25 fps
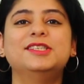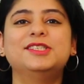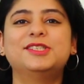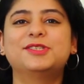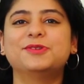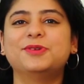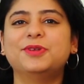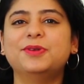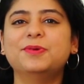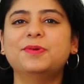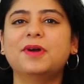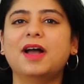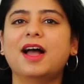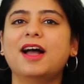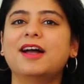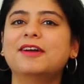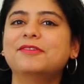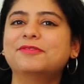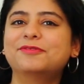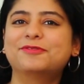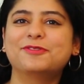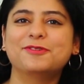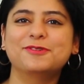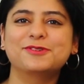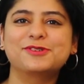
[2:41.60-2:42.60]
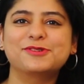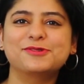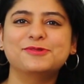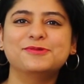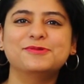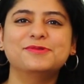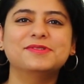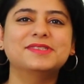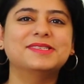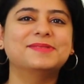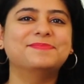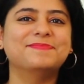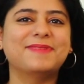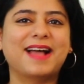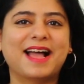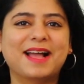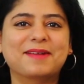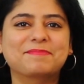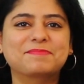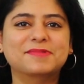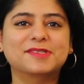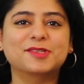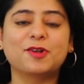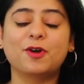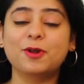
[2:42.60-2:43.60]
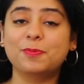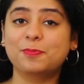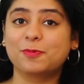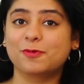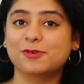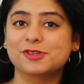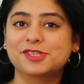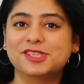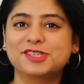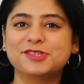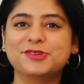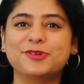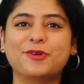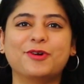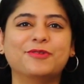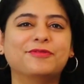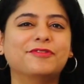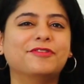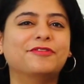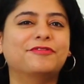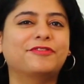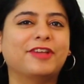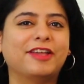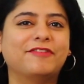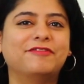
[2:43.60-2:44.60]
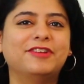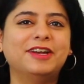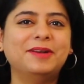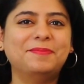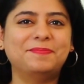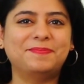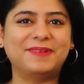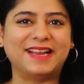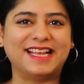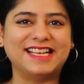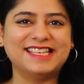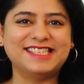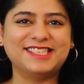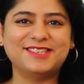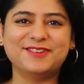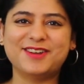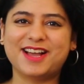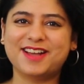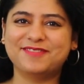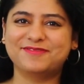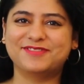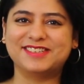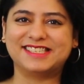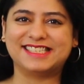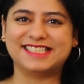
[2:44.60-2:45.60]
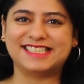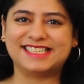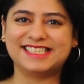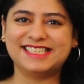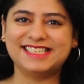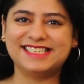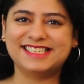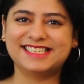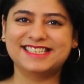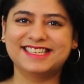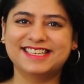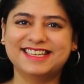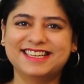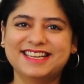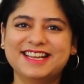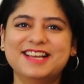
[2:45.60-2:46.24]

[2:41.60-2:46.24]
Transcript: Do you have photos, maps or poster of a favorite place you have visited?